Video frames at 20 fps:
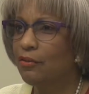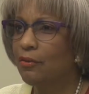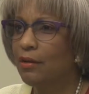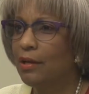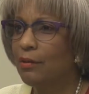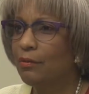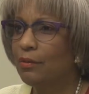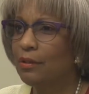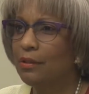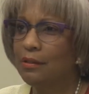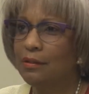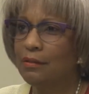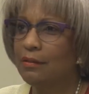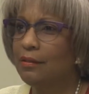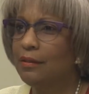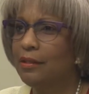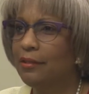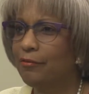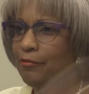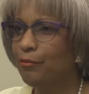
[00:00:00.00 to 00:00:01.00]
I would
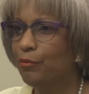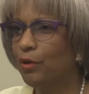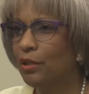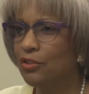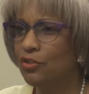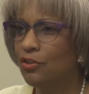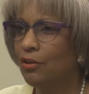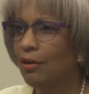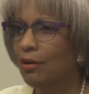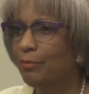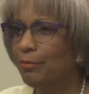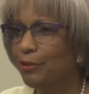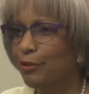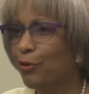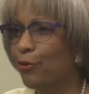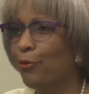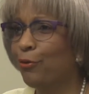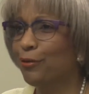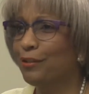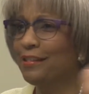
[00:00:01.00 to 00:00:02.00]
leave one job
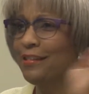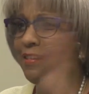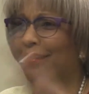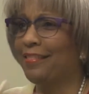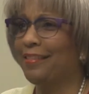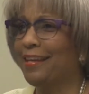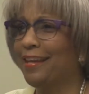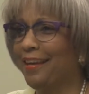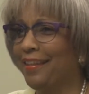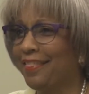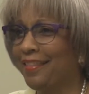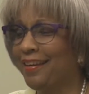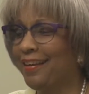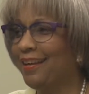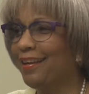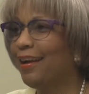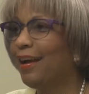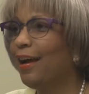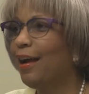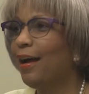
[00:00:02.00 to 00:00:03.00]
and go to the
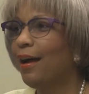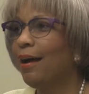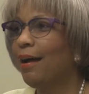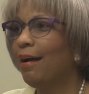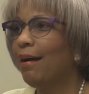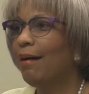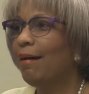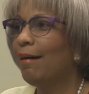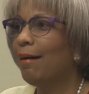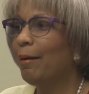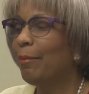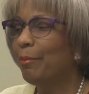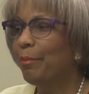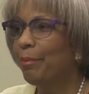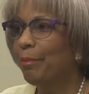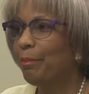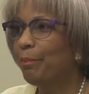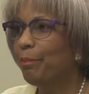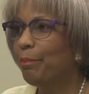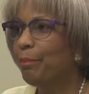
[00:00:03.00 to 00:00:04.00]
other.
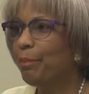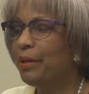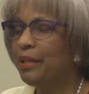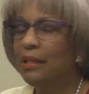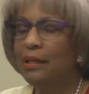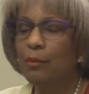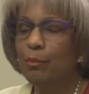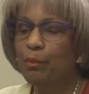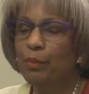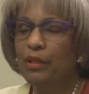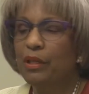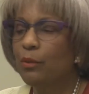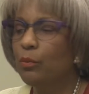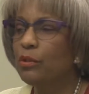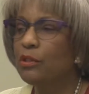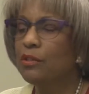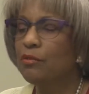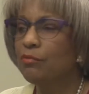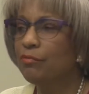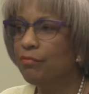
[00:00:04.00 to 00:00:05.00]
But it
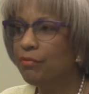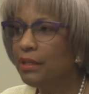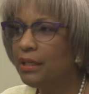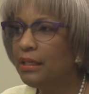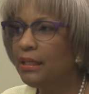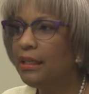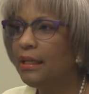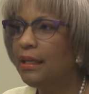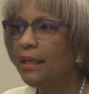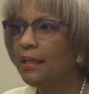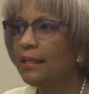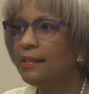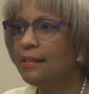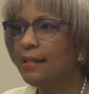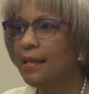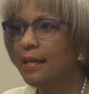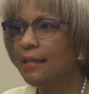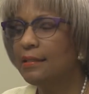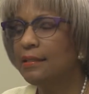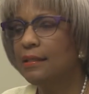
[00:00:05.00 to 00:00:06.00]
was a really
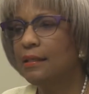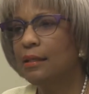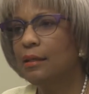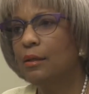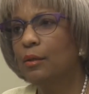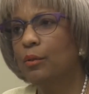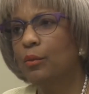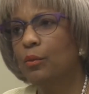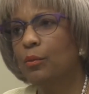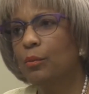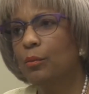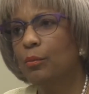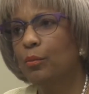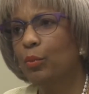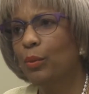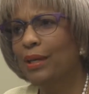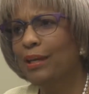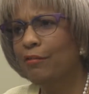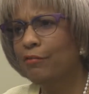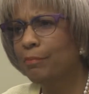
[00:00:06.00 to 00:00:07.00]
exciting
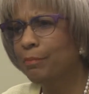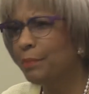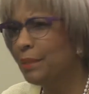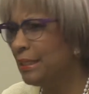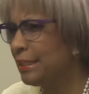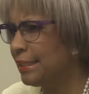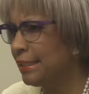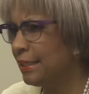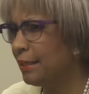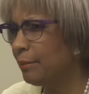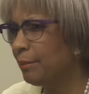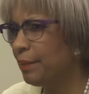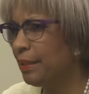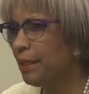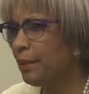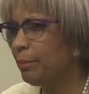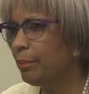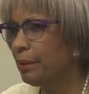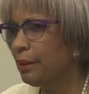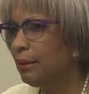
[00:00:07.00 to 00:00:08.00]
way of meeting
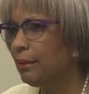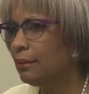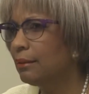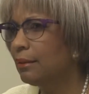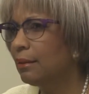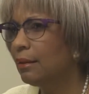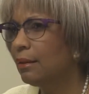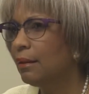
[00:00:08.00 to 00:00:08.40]
people,